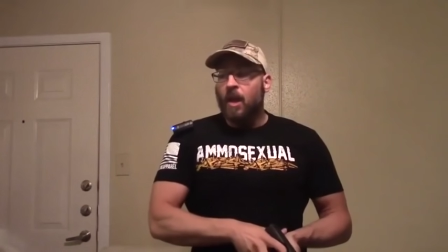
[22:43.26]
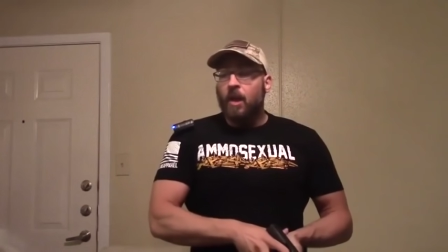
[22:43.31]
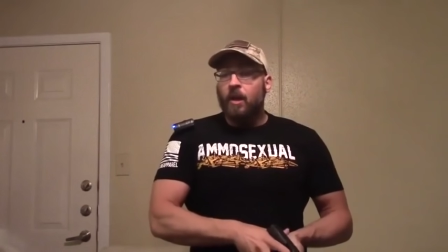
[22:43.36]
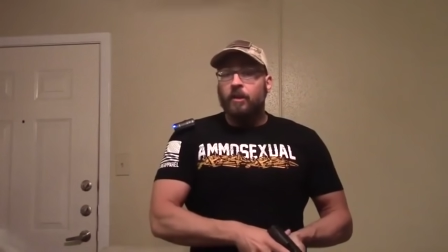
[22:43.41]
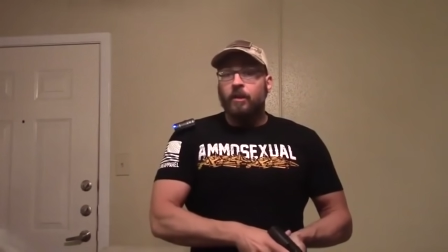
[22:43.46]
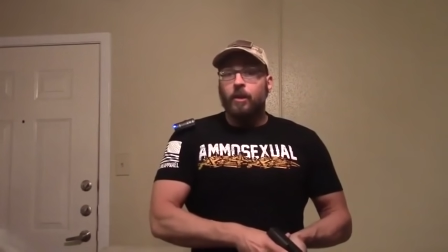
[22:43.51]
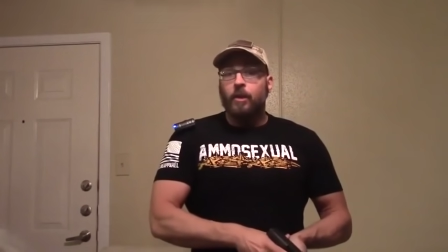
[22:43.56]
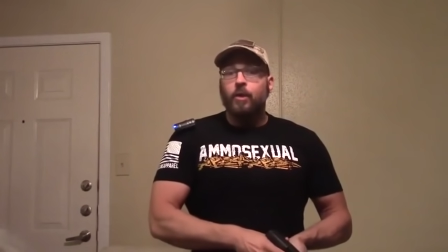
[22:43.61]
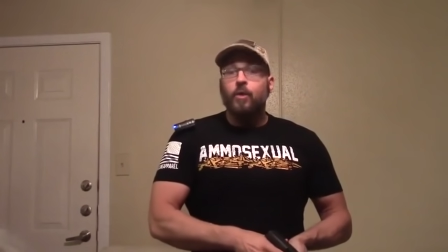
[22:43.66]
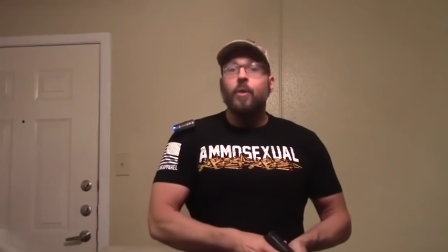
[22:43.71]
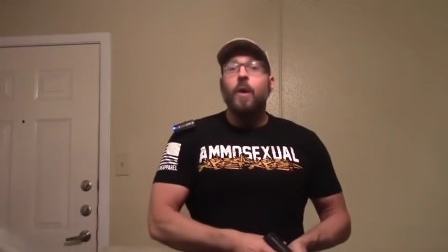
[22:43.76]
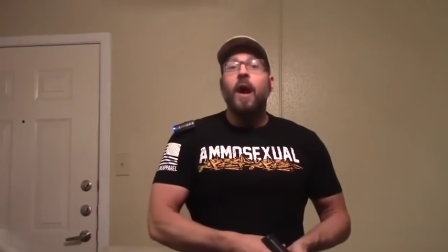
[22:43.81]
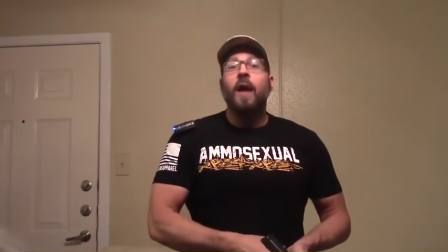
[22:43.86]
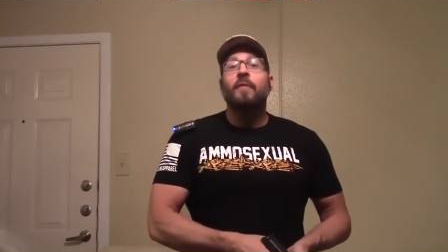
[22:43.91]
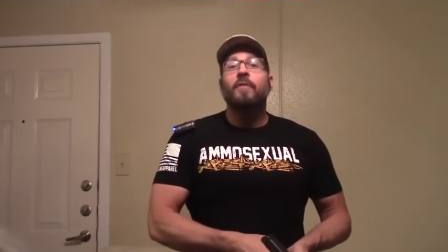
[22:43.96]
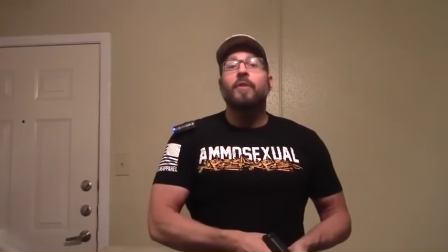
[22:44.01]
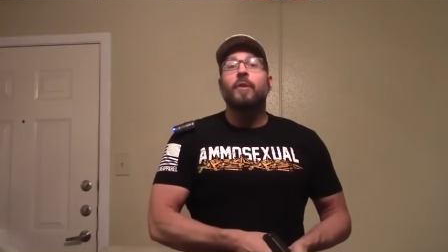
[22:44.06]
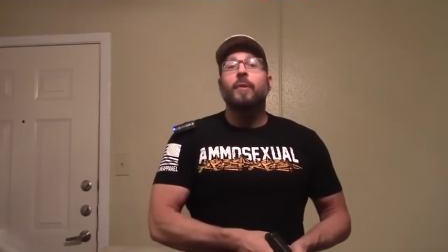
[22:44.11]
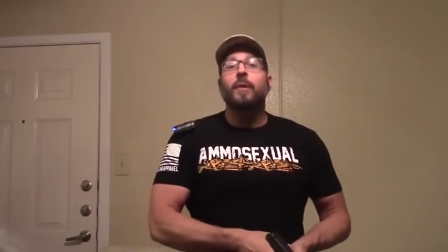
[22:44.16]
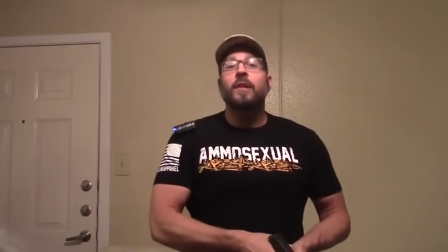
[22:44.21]
So you
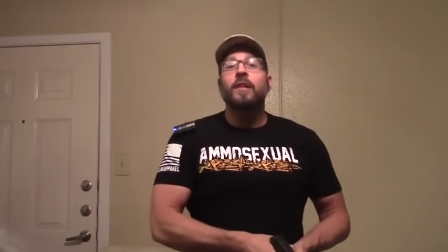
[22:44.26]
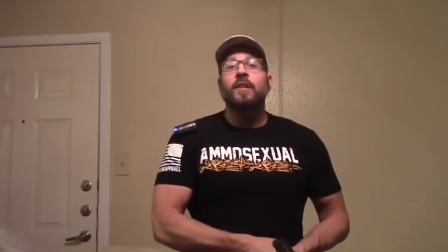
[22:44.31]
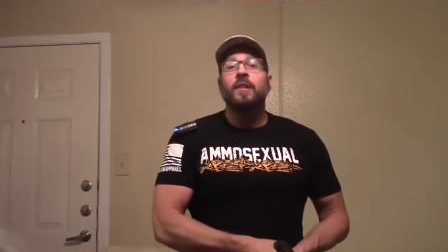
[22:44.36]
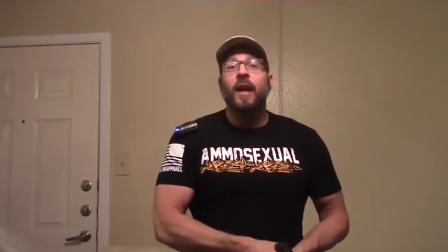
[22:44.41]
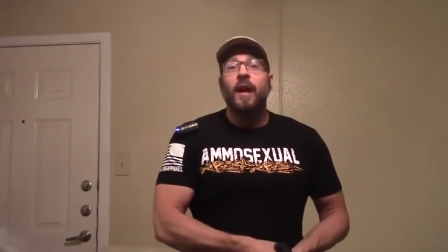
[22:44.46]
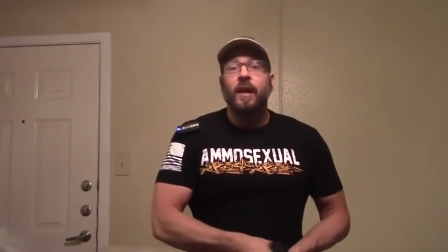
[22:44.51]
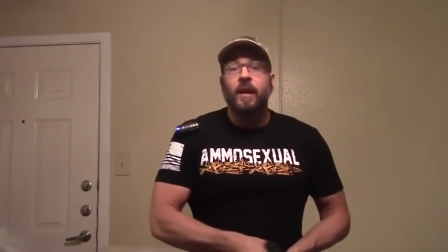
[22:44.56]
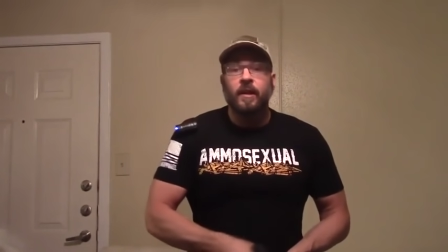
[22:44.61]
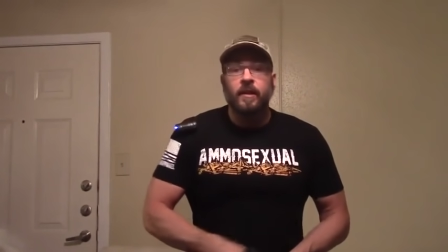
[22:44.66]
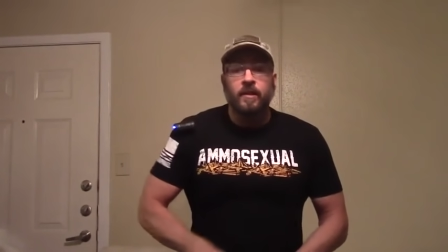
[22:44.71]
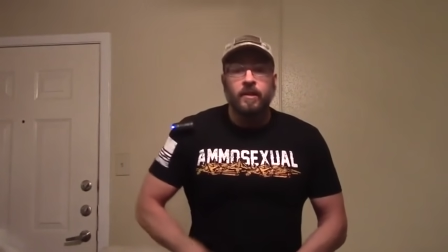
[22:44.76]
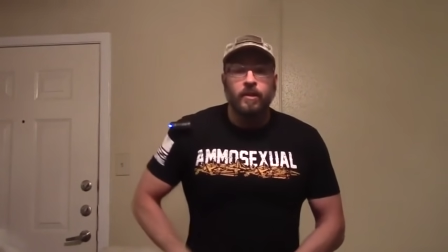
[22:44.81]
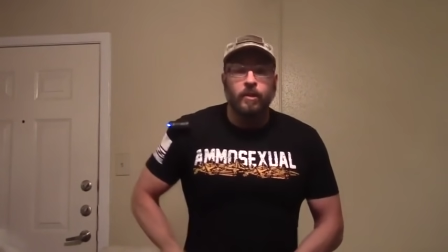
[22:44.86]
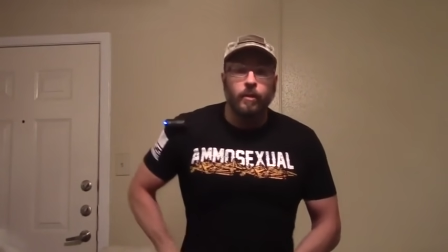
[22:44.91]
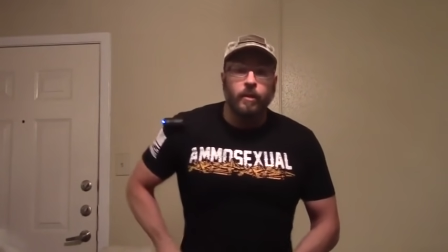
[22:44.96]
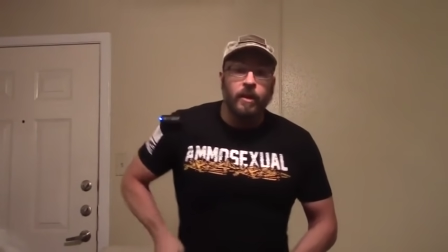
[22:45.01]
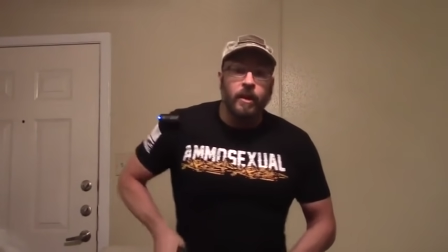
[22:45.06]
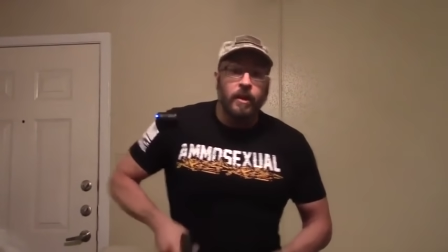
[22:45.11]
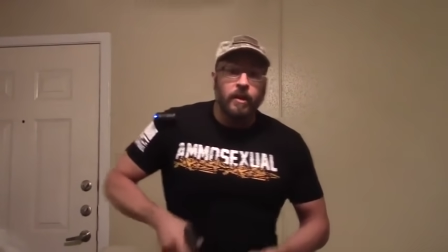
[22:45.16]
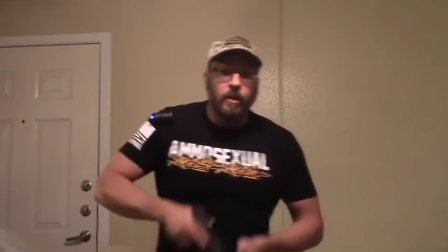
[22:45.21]
have 3 seconds
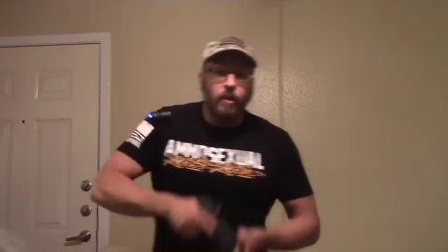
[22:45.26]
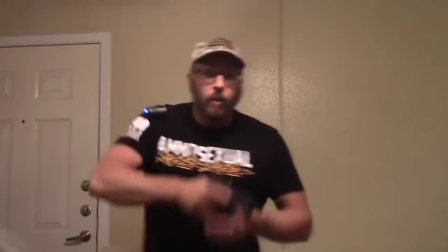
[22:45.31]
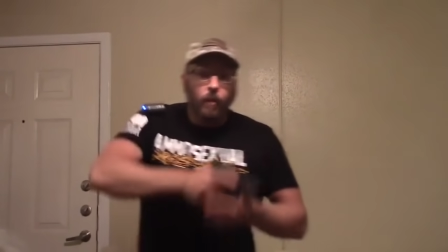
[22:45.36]
to get your